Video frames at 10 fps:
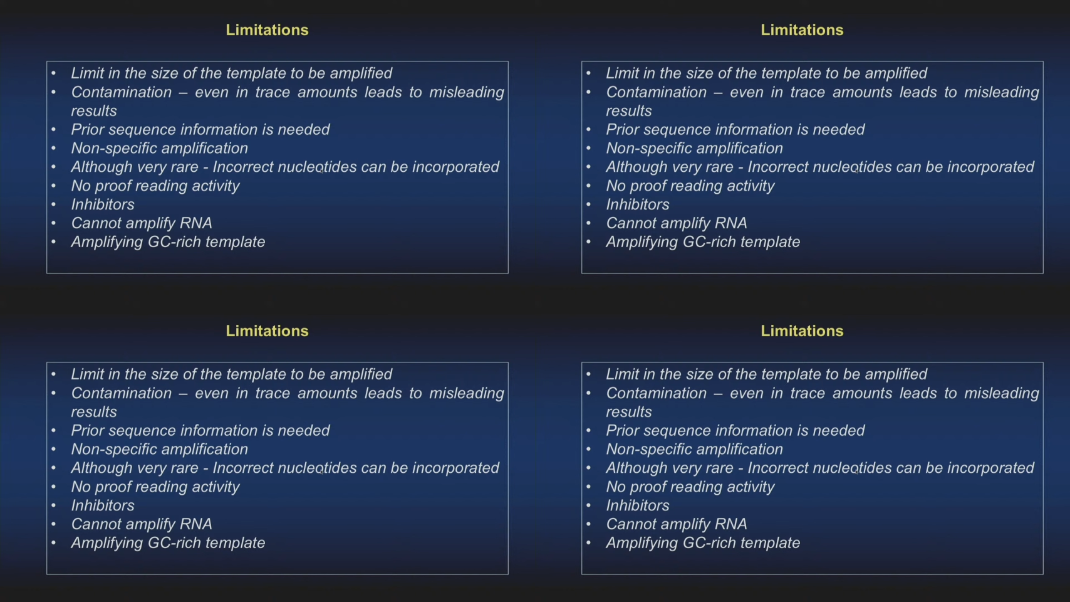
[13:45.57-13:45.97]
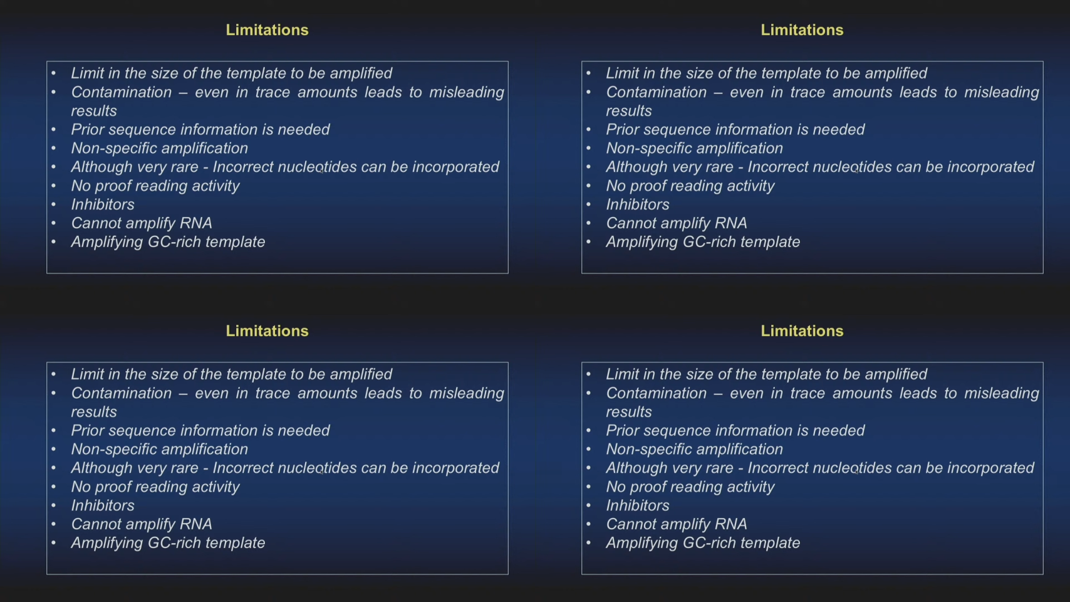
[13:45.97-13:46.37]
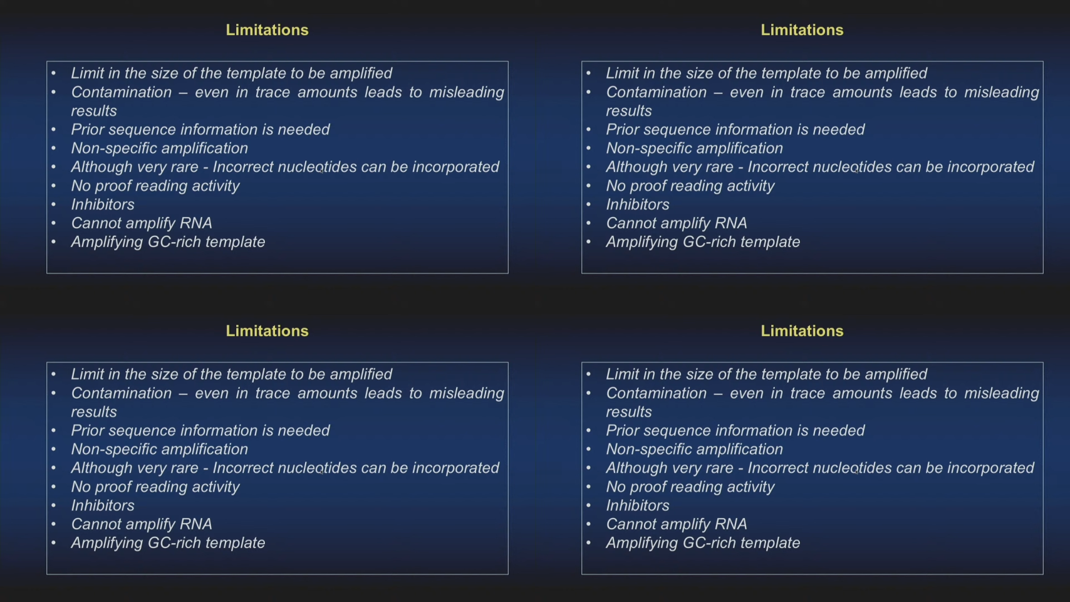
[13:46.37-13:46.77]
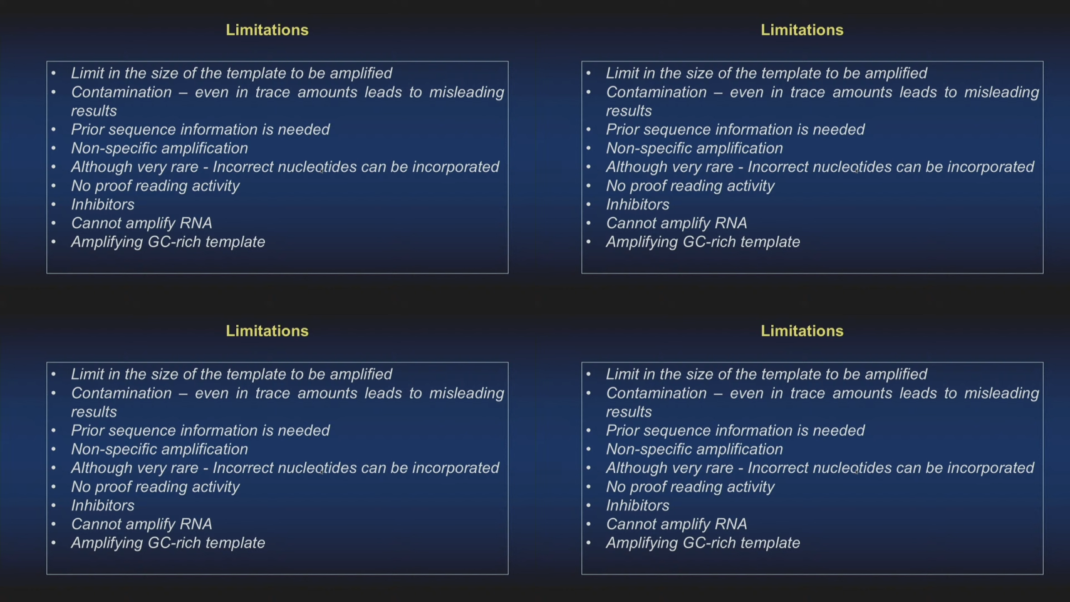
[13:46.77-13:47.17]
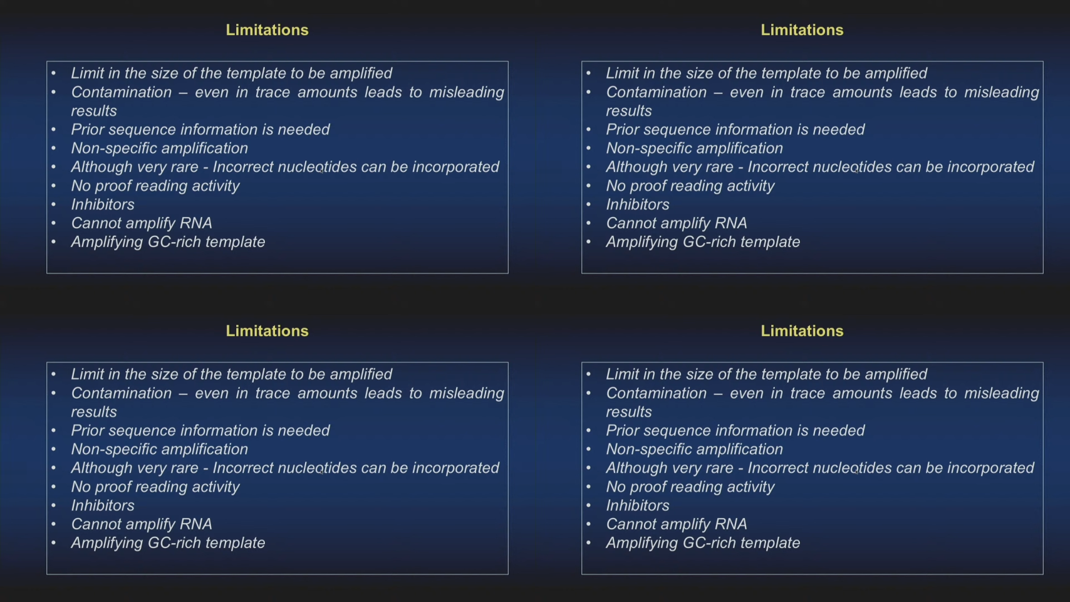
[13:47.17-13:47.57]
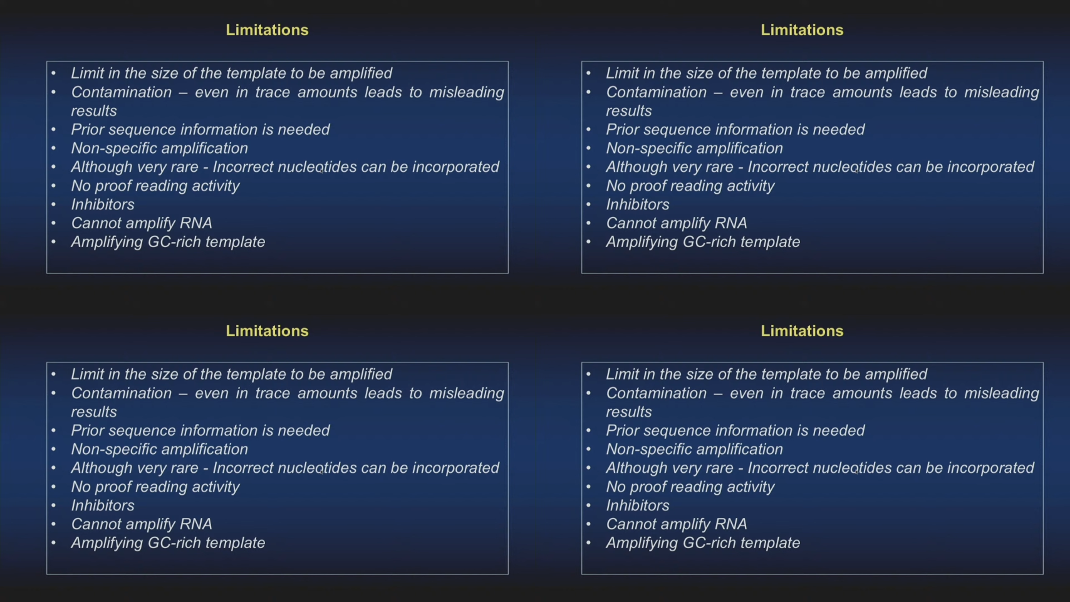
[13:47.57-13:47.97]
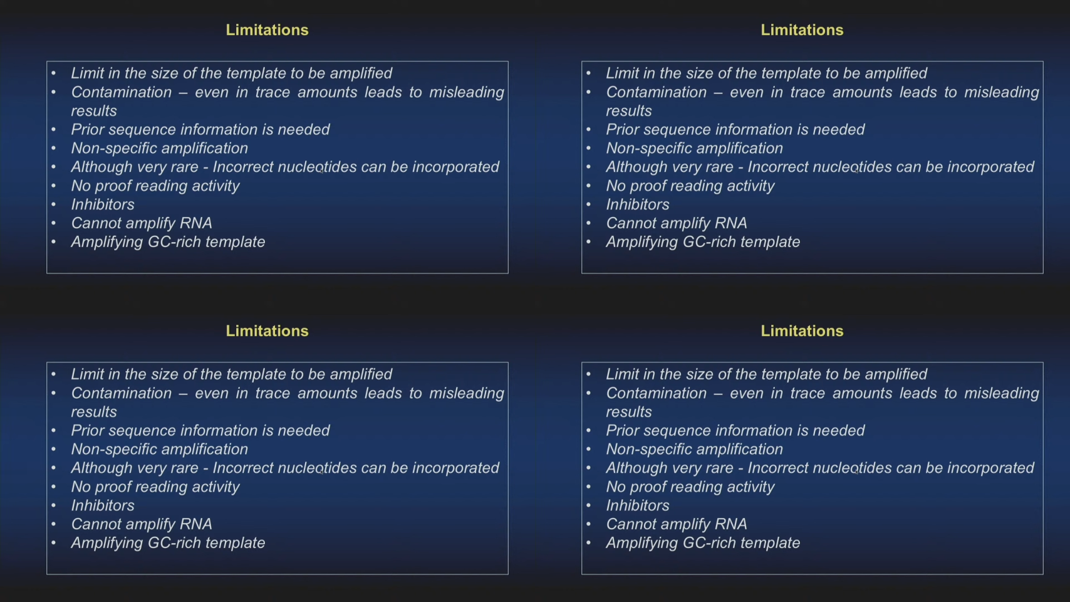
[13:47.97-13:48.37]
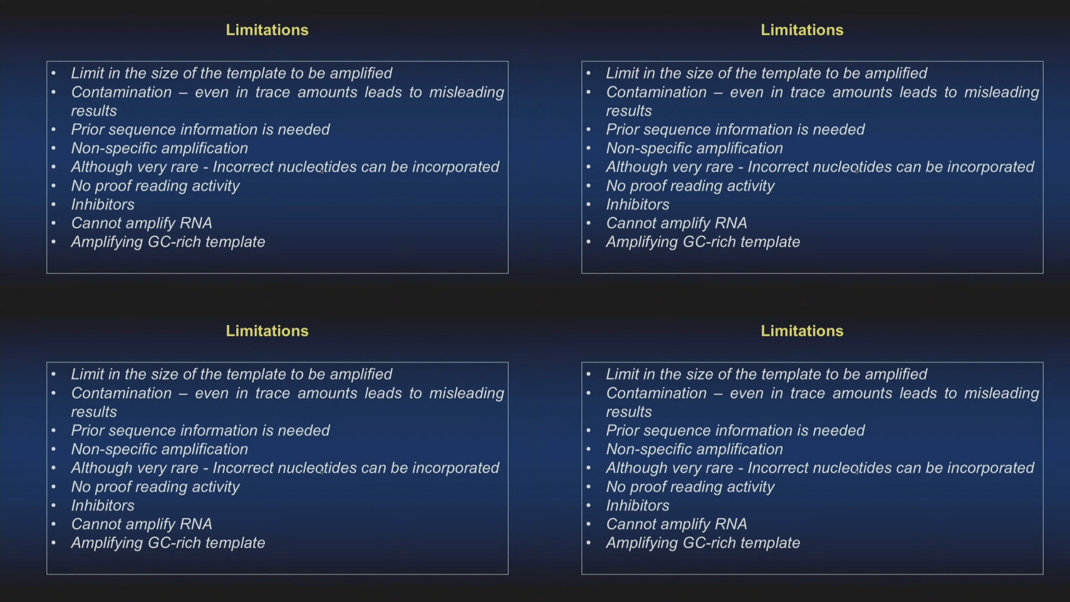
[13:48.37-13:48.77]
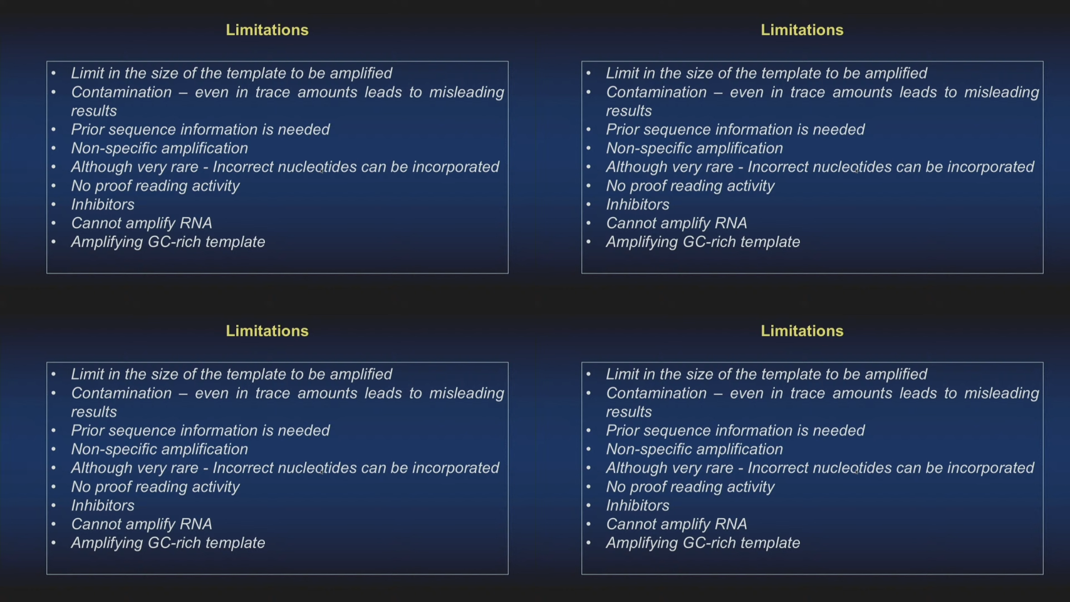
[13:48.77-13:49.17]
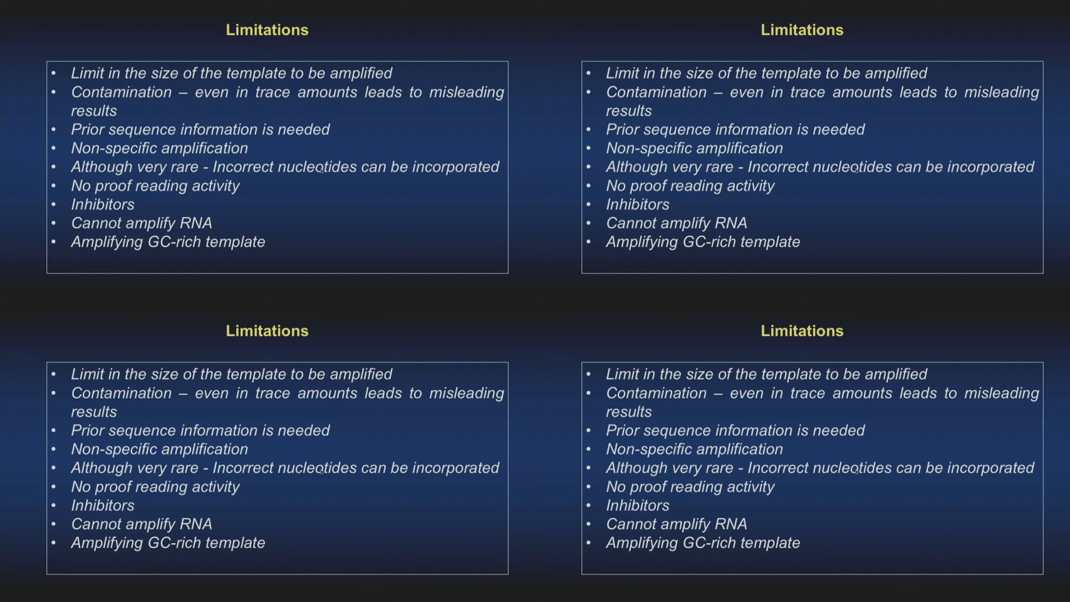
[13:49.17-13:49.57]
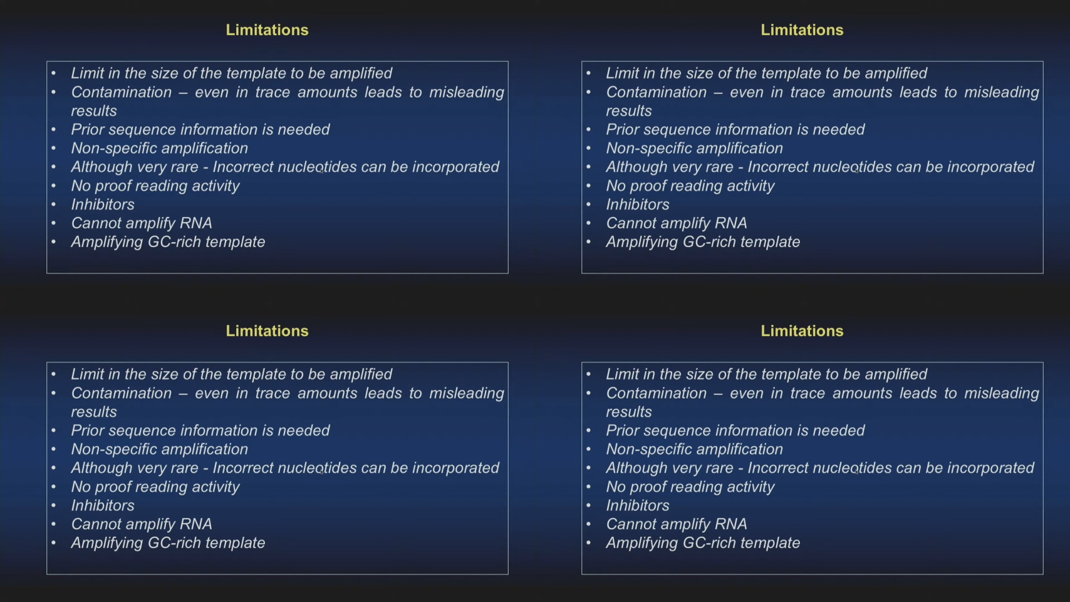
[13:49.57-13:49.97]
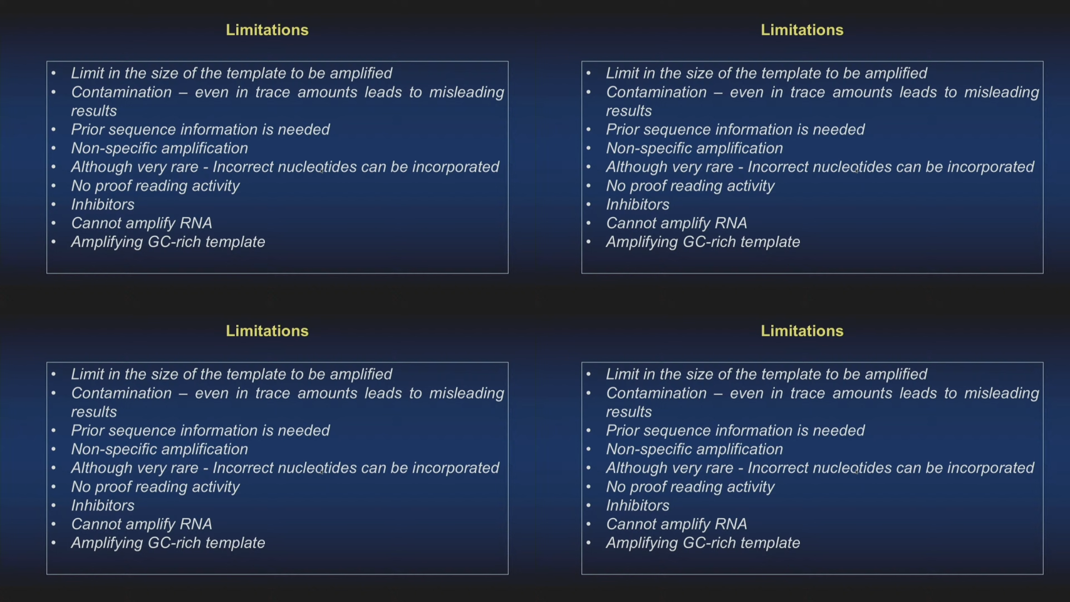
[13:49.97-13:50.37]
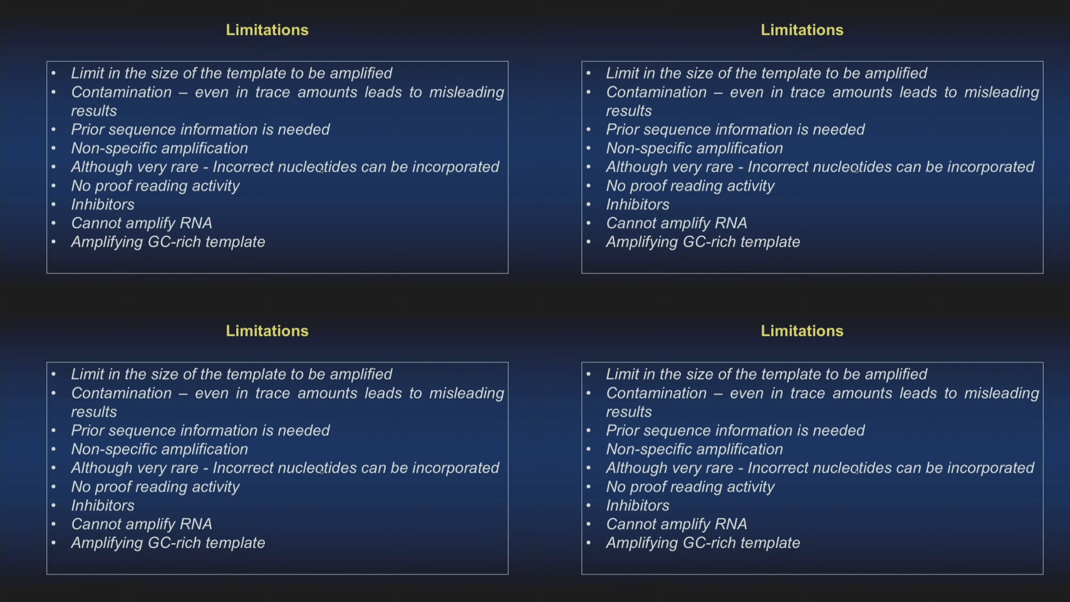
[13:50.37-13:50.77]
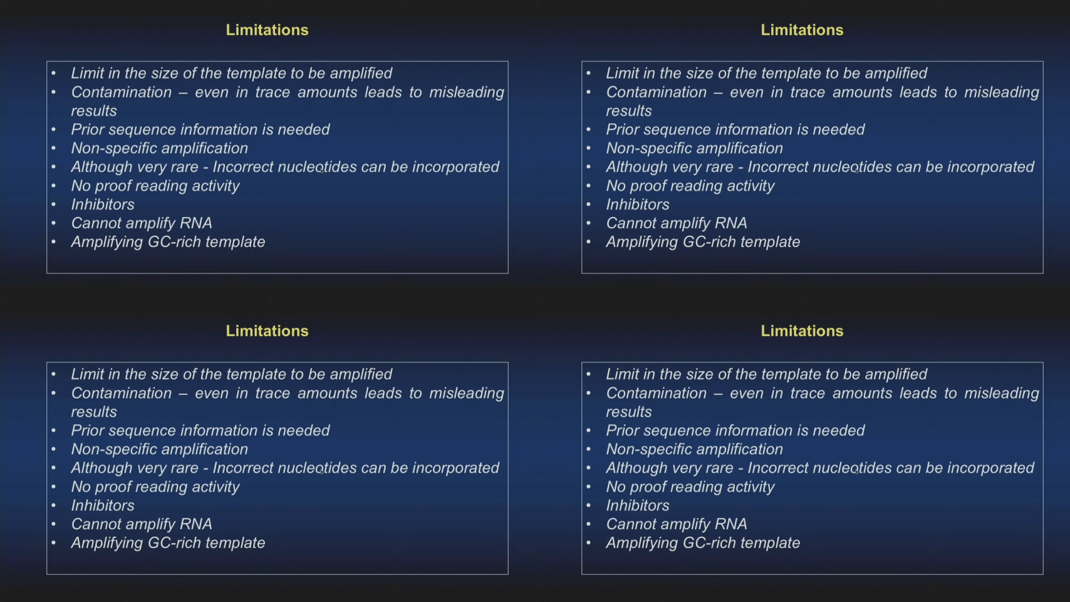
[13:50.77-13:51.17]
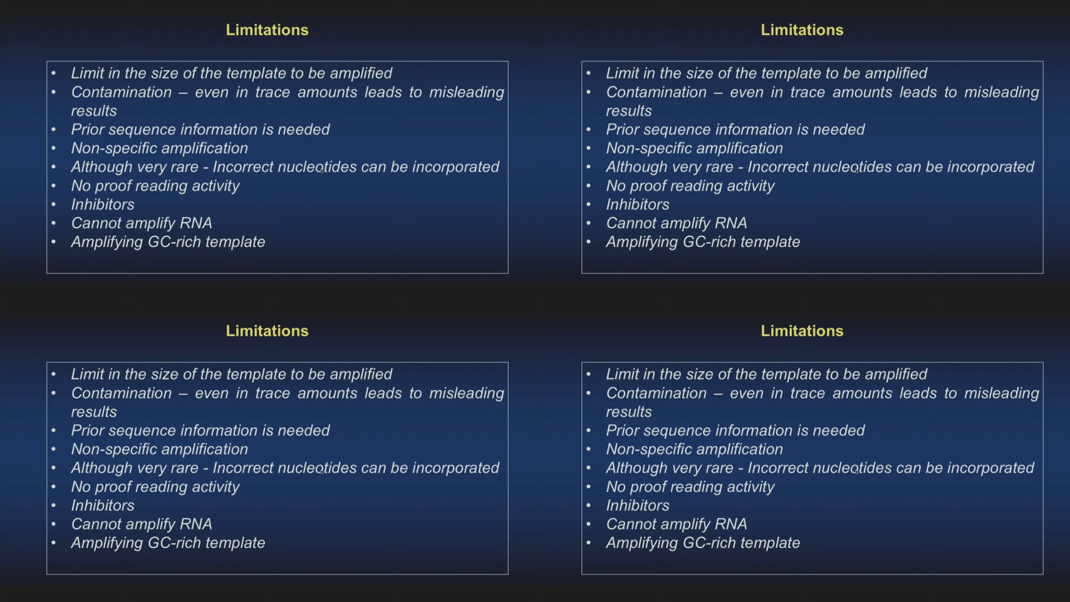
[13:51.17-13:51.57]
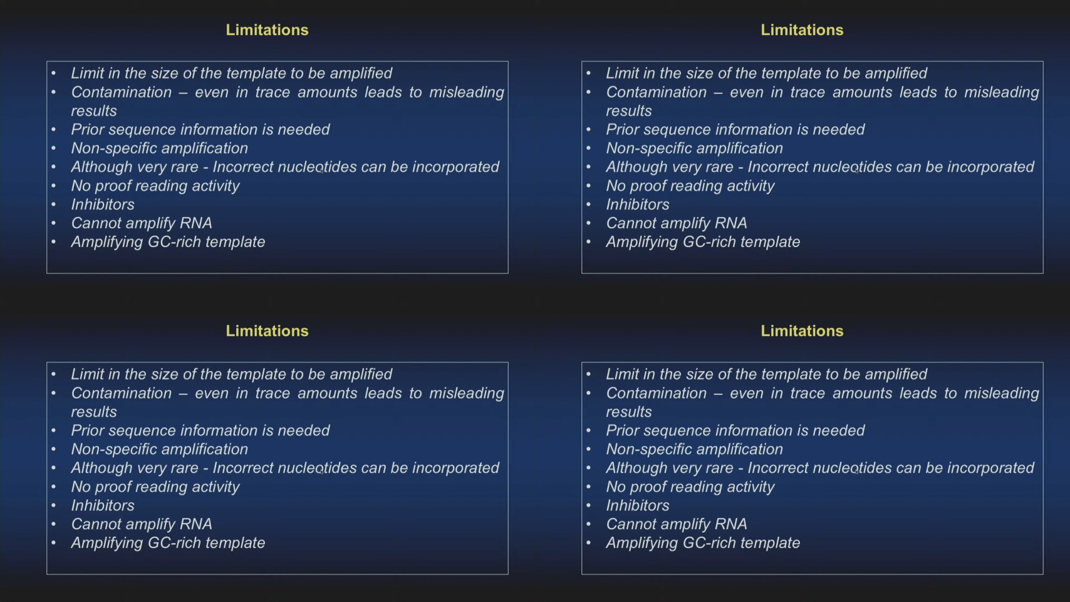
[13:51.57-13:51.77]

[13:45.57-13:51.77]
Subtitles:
(no speaker visible)